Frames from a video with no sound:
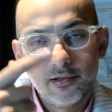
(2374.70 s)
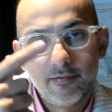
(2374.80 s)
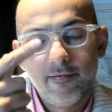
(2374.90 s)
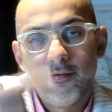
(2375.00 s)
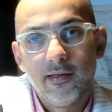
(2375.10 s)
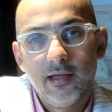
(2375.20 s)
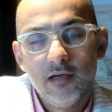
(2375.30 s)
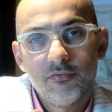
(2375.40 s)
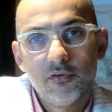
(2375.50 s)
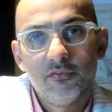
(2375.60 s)

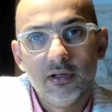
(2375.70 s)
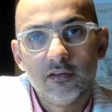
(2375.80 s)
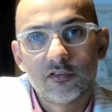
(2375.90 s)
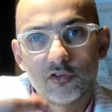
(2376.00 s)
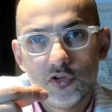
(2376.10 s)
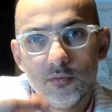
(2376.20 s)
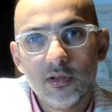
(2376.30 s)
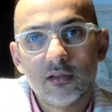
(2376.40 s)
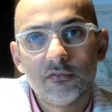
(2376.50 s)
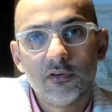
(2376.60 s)
f of x,
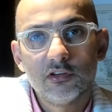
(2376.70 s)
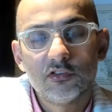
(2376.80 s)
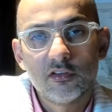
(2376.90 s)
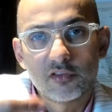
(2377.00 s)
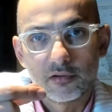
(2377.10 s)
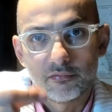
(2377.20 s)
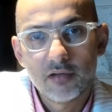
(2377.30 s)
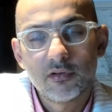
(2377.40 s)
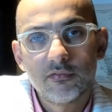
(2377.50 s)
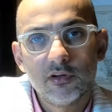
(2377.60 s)
cumulative function,
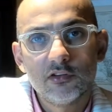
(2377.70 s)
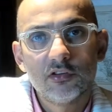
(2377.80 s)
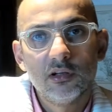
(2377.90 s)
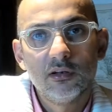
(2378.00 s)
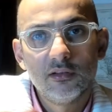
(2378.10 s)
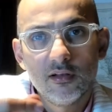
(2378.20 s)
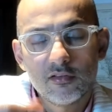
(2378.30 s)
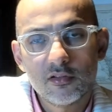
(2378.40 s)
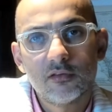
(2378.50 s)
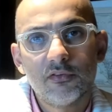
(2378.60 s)
survival function,
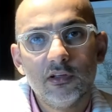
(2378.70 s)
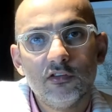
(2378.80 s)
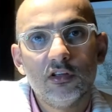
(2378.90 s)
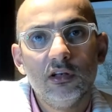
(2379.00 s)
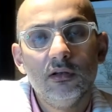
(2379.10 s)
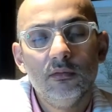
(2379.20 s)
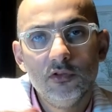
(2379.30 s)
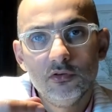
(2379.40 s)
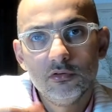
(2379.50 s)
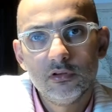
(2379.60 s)
density function,
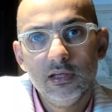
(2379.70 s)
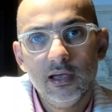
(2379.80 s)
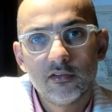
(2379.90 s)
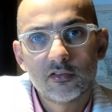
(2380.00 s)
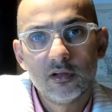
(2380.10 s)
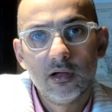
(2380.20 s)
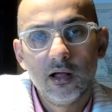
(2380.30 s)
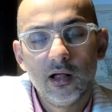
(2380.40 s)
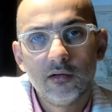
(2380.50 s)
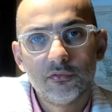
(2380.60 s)
mutx,
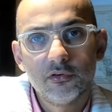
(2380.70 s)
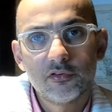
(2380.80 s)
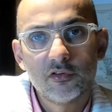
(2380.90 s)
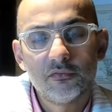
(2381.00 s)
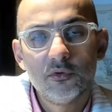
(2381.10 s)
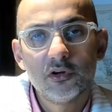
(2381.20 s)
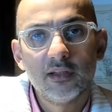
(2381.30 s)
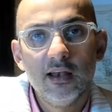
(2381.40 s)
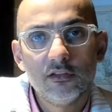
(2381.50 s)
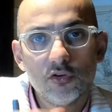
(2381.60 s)
the force of
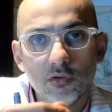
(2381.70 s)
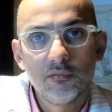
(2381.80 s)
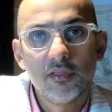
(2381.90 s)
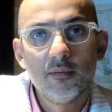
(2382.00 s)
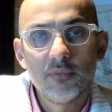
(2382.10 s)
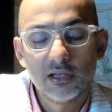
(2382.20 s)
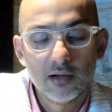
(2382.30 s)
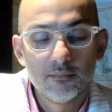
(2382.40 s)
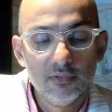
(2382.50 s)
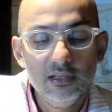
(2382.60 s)
mortality, all of them
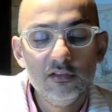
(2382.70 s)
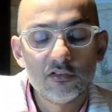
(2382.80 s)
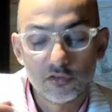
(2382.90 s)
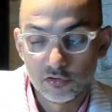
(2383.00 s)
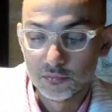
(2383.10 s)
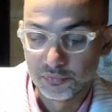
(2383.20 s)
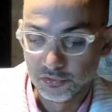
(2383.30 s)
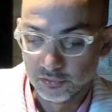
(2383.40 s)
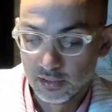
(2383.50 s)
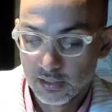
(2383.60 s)
become easy to compute.
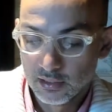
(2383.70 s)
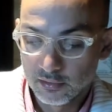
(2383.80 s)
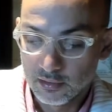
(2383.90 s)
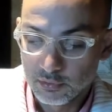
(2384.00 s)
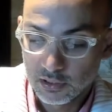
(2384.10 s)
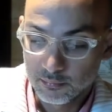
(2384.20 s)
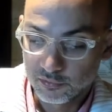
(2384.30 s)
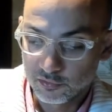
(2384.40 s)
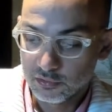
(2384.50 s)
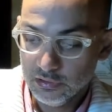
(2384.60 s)
They become
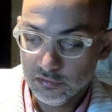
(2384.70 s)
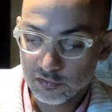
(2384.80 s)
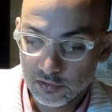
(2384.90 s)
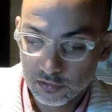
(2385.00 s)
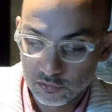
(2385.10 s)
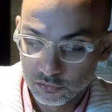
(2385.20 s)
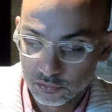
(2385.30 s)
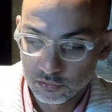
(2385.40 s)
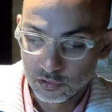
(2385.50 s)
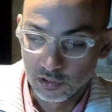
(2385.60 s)
so easy
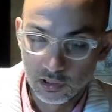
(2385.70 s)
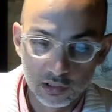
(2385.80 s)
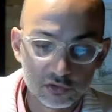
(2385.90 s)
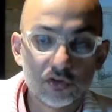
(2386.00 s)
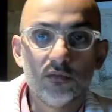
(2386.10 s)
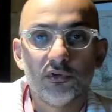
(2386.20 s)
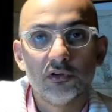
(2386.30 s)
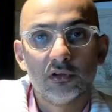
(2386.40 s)
to compute.